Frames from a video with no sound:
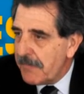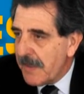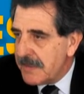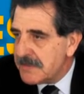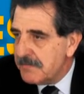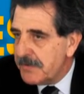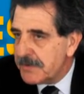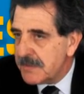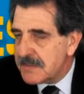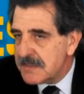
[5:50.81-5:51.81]
I think it's
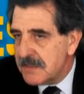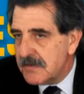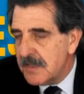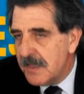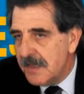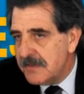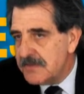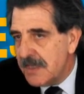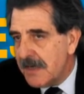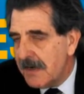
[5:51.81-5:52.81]
important. So,
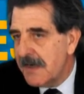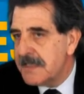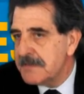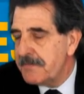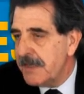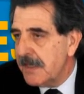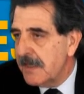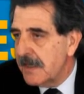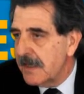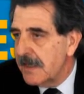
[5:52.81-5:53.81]
generally
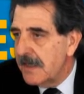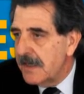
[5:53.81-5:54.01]
speaking,